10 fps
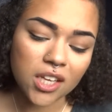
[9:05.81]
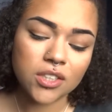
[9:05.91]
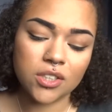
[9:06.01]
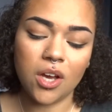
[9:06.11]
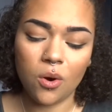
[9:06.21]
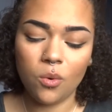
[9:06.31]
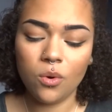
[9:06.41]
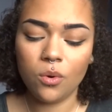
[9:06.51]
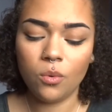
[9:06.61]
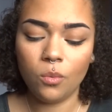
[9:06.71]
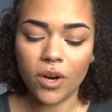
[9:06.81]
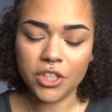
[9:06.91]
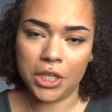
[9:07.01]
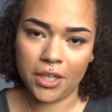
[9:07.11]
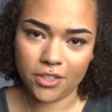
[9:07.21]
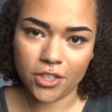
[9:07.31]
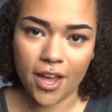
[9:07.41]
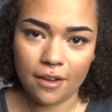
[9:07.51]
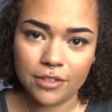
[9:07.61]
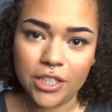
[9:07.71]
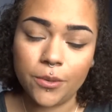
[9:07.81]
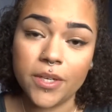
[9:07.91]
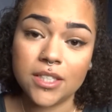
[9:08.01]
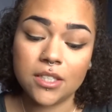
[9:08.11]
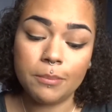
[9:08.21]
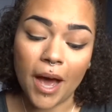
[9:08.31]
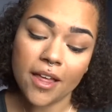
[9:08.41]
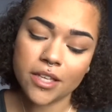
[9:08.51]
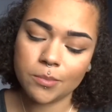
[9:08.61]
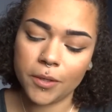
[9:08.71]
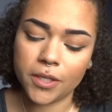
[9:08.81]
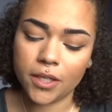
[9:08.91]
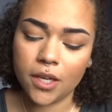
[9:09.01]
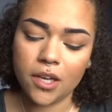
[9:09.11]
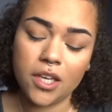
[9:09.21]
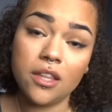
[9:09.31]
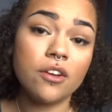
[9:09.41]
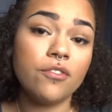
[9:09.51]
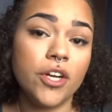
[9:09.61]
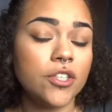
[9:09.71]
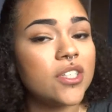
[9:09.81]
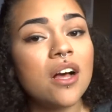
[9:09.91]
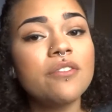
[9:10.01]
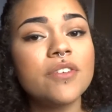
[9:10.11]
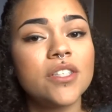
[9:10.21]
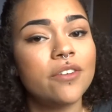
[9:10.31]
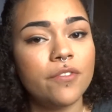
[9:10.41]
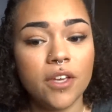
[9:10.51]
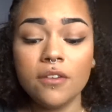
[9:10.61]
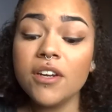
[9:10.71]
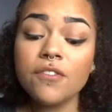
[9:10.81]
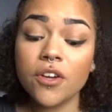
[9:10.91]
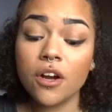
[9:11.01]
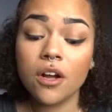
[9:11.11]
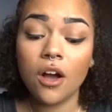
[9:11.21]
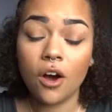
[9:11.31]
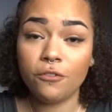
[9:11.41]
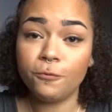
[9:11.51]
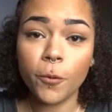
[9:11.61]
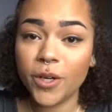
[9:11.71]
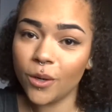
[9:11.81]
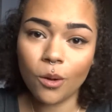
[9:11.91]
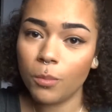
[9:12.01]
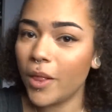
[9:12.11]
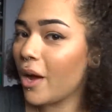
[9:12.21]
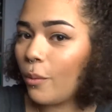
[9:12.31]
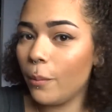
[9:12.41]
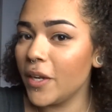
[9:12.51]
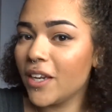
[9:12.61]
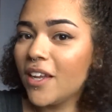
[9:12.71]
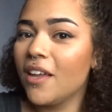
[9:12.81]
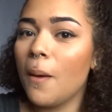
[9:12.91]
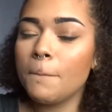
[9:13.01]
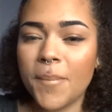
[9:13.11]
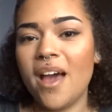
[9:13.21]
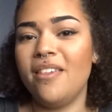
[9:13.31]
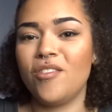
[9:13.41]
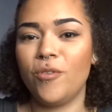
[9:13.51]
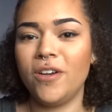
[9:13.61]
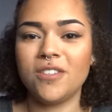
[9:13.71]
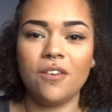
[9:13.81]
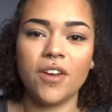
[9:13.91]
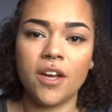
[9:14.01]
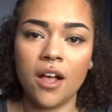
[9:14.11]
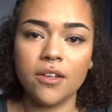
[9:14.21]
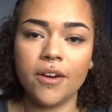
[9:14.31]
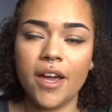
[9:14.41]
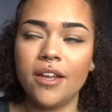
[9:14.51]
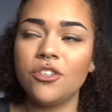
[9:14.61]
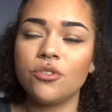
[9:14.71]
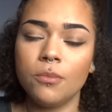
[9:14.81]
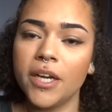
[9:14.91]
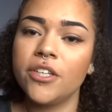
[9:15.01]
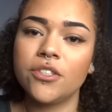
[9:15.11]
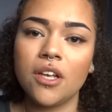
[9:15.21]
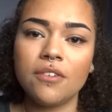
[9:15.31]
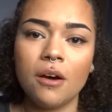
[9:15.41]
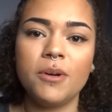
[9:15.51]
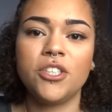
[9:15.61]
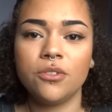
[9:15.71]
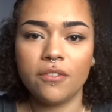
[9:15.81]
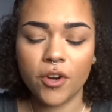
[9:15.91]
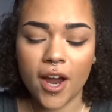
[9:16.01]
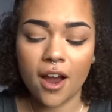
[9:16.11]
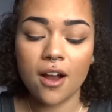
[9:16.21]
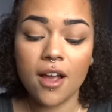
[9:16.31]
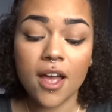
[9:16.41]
So one challenge I have to you is to buy this book either for yourself, even if you're a 40-year-old Black woman, buy this for yourself and color it, and just remind yourself how much you love your hair.